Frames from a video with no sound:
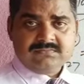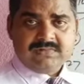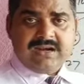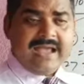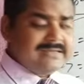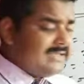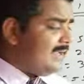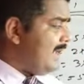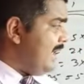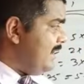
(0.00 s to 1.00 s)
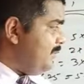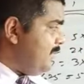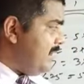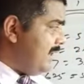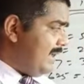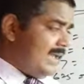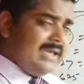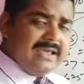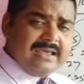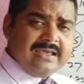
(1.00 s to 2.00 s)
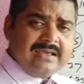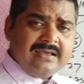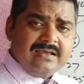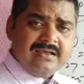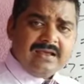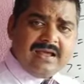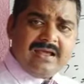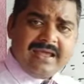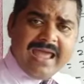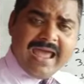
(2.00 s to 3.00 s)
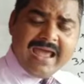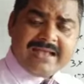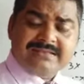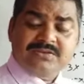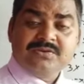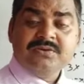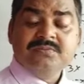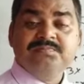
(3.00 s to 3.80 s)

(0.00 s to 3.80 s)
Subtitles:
Writing a number a as